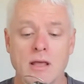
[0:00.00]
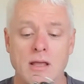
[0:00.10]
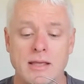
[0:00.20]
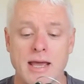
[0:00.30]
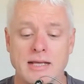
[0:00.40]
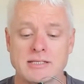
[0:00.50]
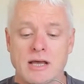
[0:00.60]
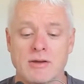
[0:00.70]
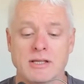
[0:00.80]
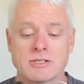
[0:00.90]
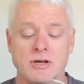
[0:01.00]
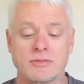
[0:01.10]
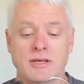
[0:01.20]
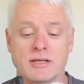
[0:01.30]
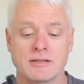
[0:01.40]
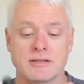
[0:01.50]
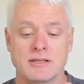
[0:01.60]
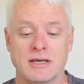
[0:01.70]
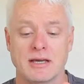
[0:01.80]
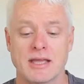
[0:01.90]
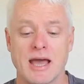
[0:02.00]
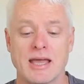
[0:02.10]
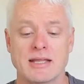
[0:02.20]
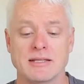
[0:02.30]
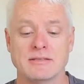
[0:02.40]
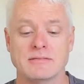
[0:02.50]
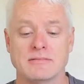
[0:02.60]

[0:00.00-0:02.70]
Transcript: Yeah, so it's got the Hagain,